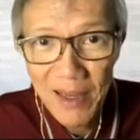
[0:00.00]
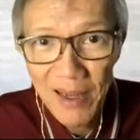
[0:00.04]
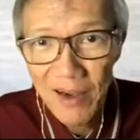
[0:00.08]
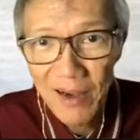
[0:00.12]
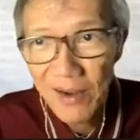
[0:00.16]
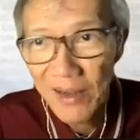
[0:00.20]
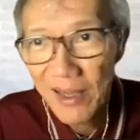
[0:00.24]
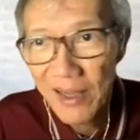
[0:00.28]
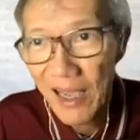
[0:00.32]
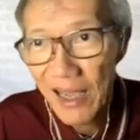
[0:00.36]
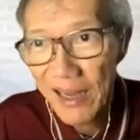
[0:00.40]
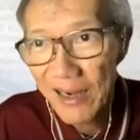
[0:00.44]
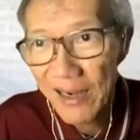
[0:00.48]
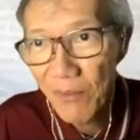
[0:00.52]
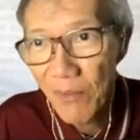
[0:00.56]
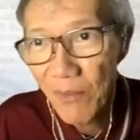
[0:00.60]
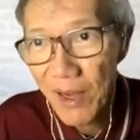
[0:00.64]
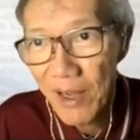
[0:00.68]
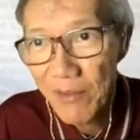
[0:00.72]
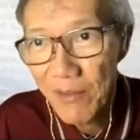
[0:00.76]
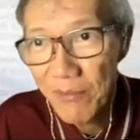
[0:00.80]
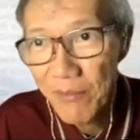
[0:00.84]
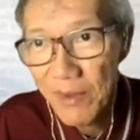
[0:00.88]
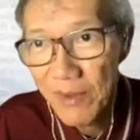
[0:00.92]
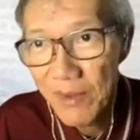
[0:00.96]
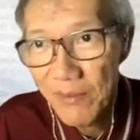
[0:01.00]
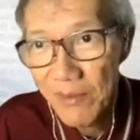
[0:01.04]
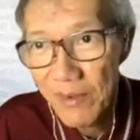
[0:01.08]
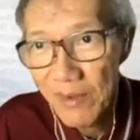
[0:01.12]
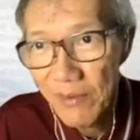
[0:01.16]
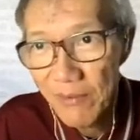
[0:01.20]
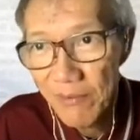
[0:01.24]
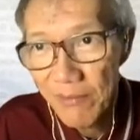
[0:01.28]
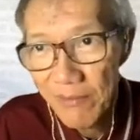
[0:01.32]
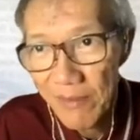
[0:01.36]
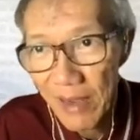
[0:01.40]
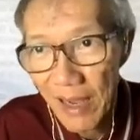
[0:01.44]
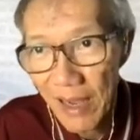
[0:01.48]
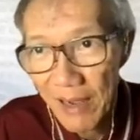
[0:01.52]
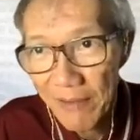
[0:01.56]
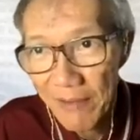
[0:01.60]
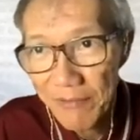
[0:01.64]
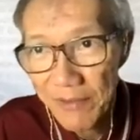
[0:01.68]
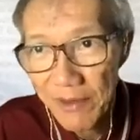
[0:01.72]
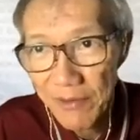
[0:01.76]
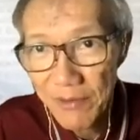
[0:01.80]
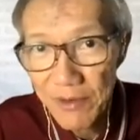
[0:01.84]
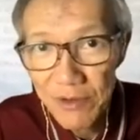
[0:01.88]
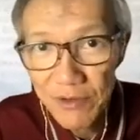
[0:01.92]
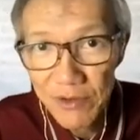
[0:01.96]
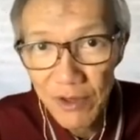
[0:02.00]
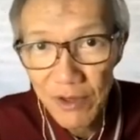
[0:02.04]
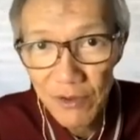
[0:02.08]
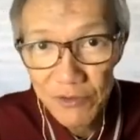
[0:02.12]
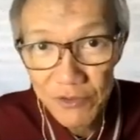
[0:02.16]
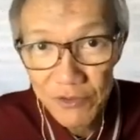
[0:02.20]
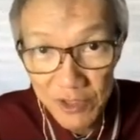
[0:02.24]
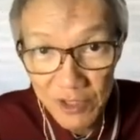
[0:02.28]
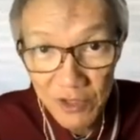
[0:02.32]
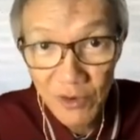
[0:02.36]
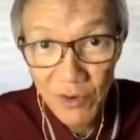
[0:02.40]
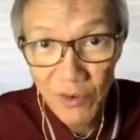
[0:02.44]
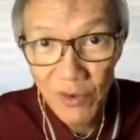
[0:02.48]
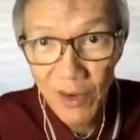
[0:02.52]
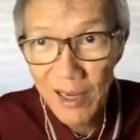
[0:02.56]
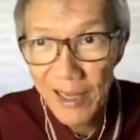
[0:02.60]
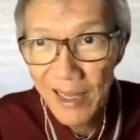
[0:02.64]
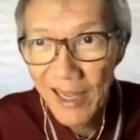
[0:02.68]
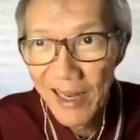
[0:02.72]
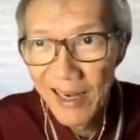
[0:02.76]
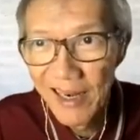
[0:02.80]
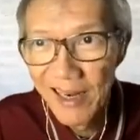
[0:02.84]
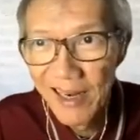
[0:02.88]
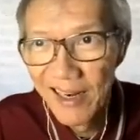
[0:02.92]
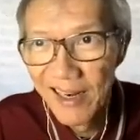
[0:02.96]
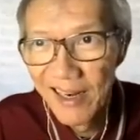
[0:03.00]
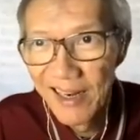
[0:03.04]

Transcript: Okay, otherwise we will have the result 0 again.